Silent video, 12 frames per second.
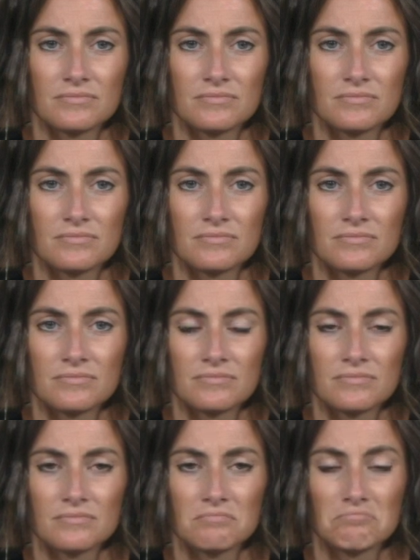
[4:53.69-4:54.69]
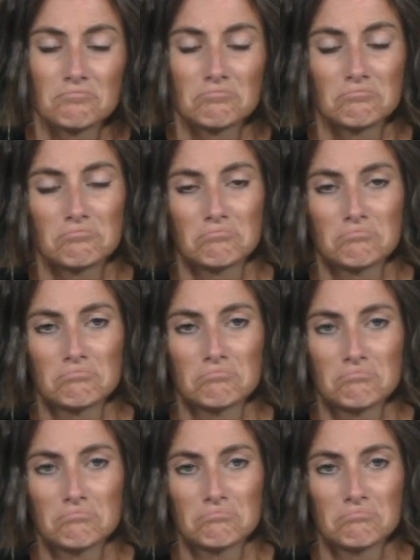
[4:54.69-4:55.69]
The person shown says nothing.